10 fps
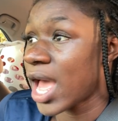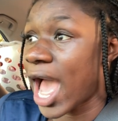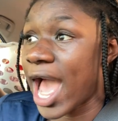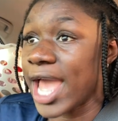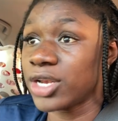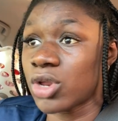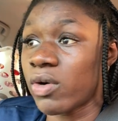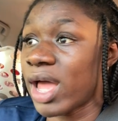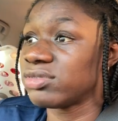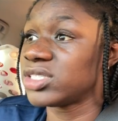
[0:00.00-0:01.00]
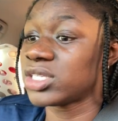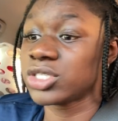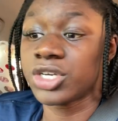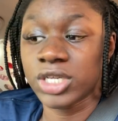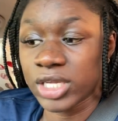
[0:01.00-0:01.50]
I don't have to touch a
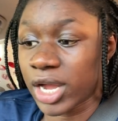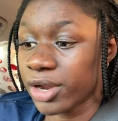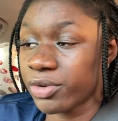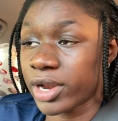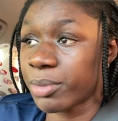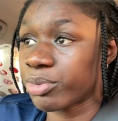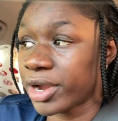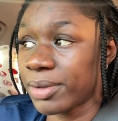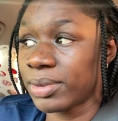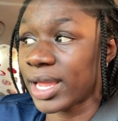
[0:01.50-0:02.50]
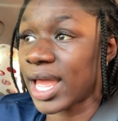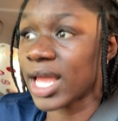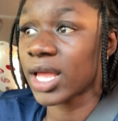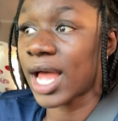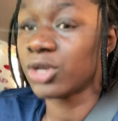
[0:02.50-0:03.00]
curling iron when I prep. Like I